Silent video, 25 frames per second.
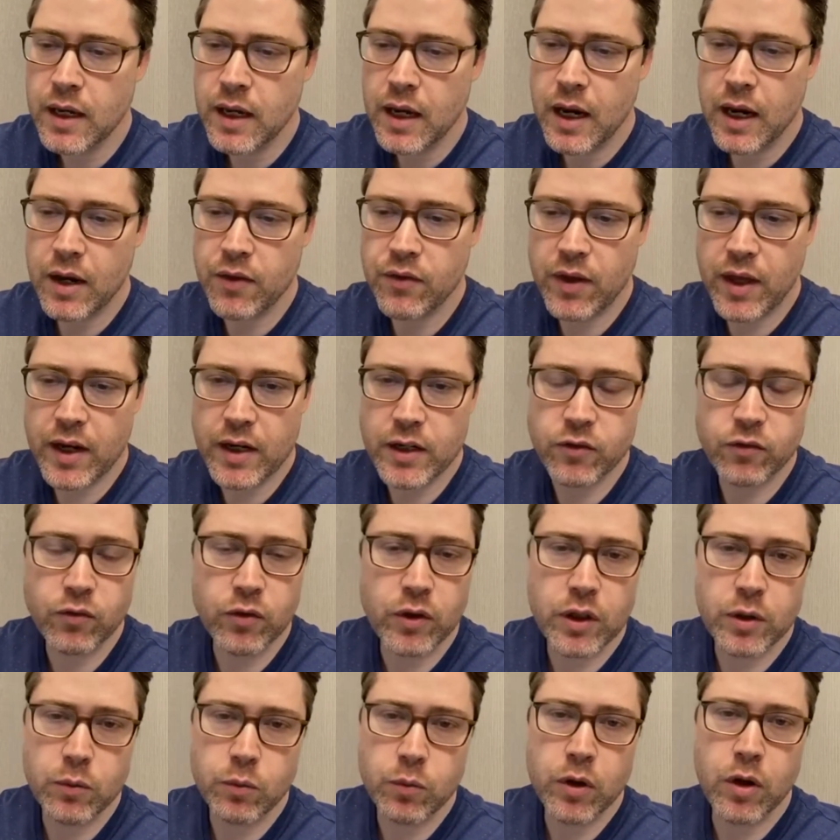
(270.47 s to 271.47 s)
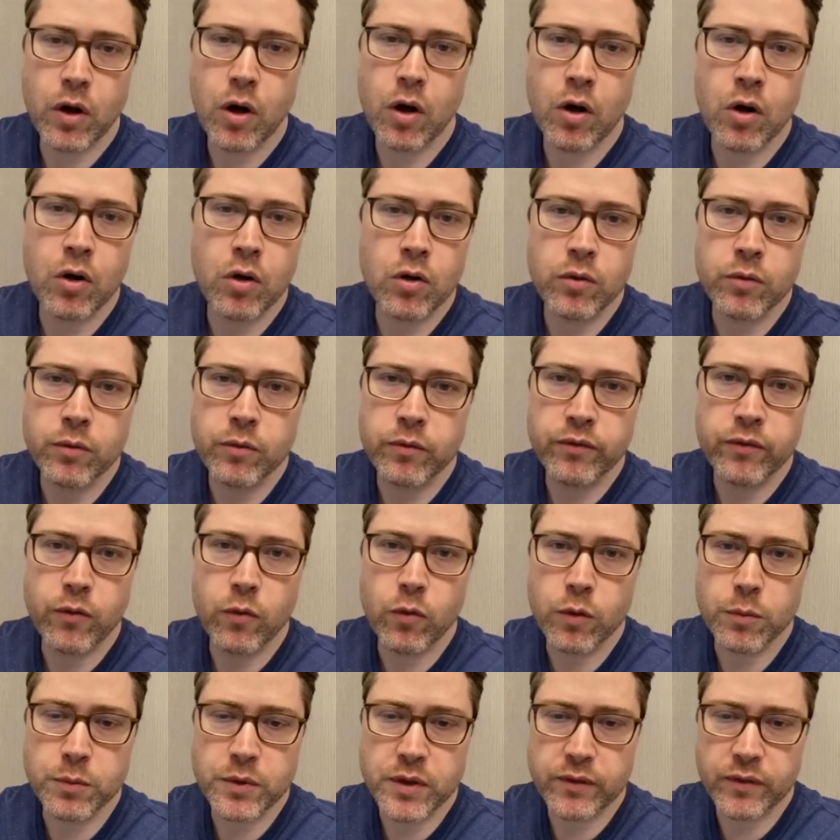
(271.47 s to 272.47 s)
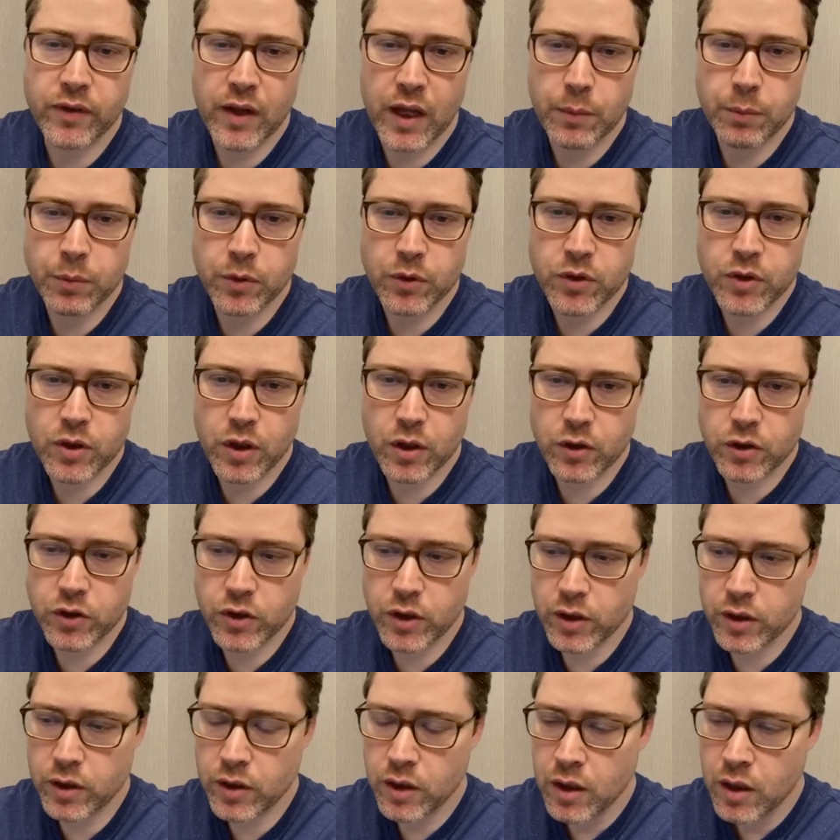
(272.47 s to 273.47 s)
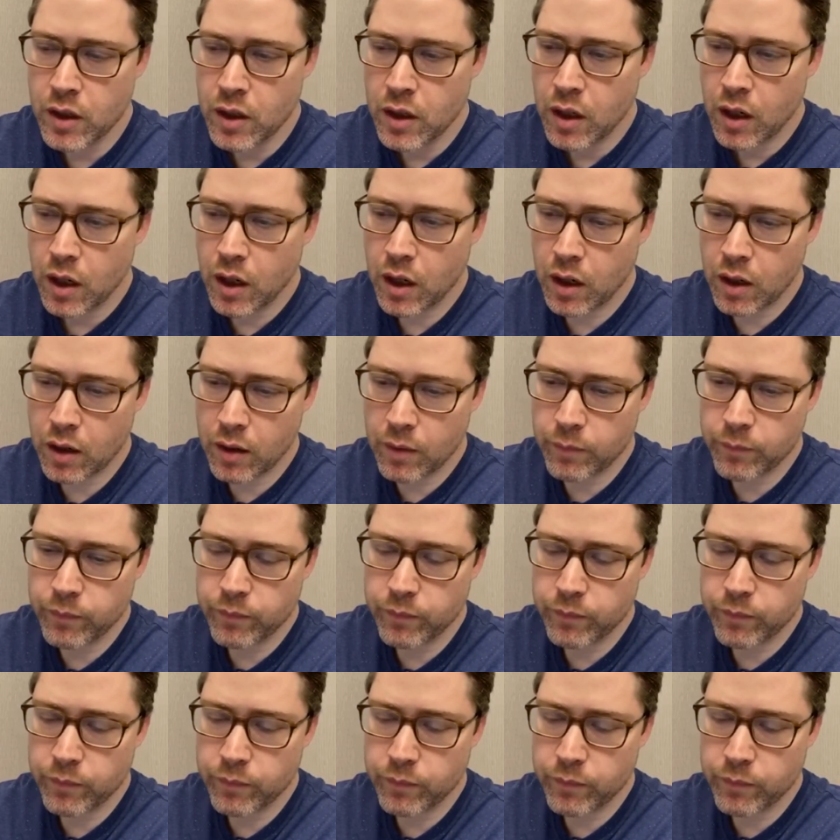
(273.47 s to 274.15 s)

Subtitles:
and that is really what all forms of liposuction are